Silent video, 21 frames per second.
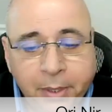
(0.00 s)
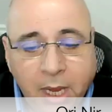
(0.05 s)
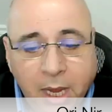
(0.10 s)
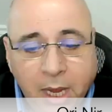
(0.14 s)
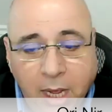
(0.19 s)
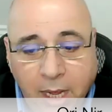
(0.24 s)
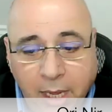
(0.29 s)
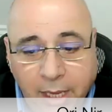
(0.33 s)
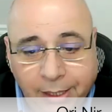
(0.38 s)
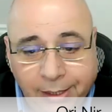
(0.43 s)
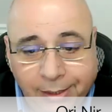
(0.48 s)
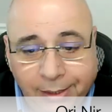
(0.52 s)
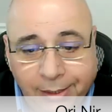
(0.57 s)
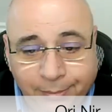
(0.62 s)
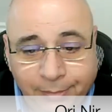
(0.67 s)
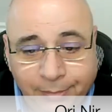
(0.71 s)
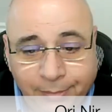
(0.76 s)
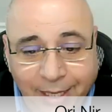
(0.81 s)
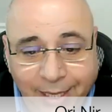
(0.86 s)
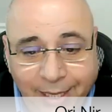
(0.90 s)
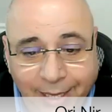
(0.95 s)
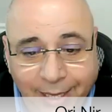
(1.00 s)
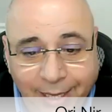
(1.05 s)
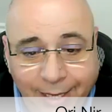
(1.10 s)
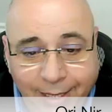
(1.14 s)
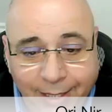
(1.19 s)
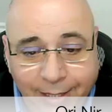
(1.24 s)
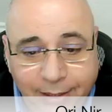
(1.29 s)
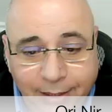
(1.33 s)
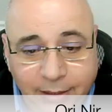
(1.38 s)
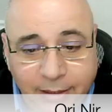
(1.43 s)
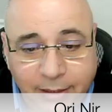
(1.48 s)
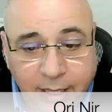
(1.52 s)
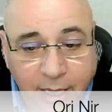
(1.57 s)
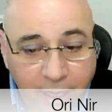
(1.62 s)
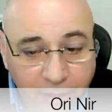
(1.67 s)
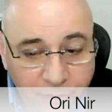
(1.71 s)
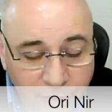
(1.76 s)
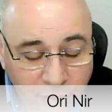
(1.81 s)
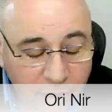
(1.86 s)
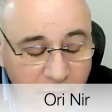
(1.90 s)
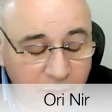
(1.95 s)
And the
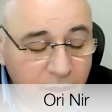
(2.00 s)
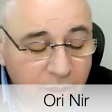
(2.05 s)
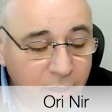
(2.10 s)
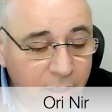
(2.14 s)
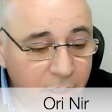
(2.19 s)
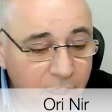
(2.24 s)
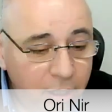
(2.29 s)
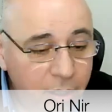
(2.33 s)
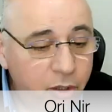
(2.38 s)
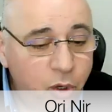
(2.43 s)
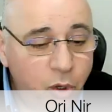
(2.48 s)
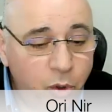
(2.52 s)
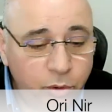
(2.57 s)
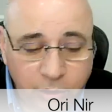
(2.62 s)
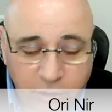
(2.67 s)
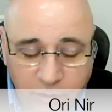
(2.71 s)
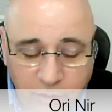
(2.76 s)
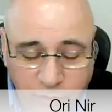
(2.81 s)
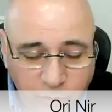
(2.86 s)
other note that